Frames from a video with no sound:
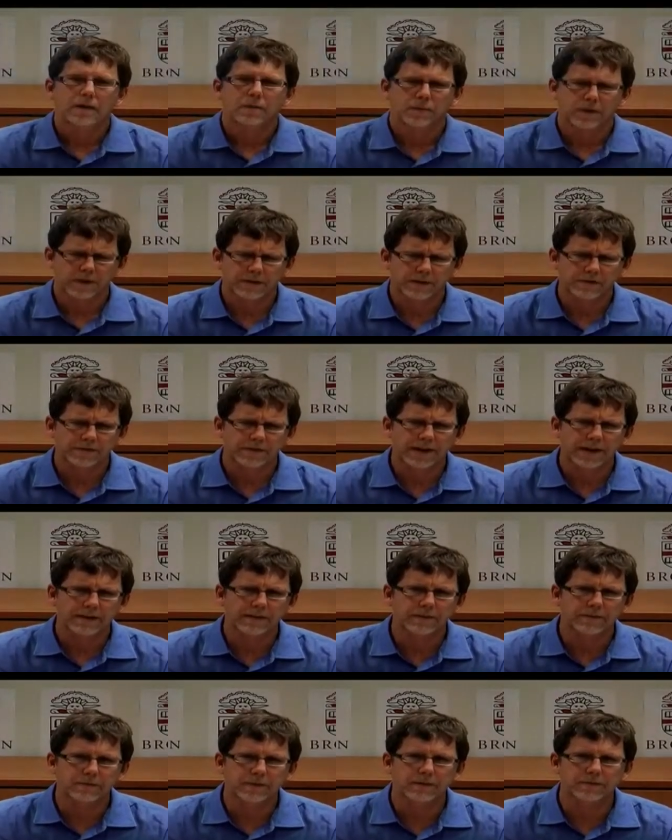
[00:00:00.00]
Well, the
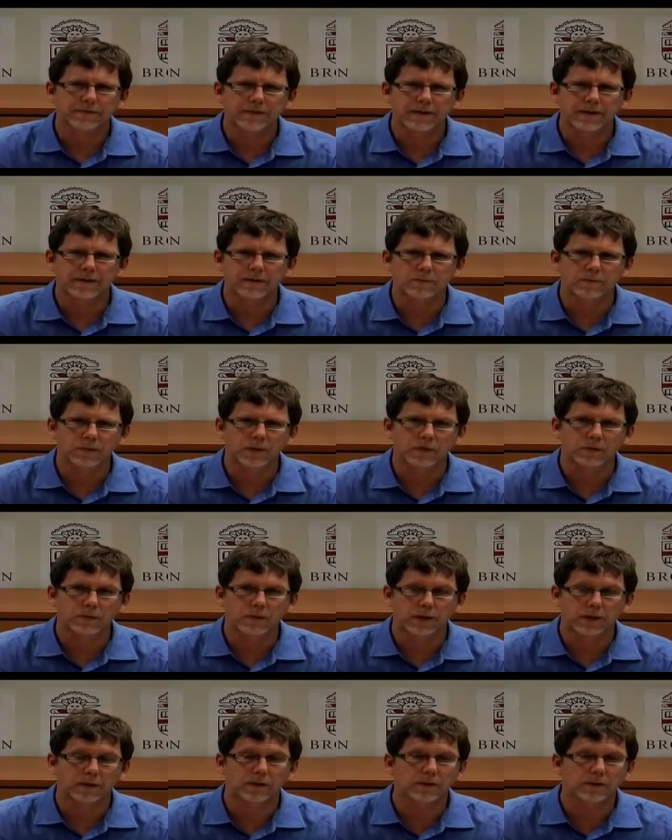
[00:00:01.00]
fact that we found what, what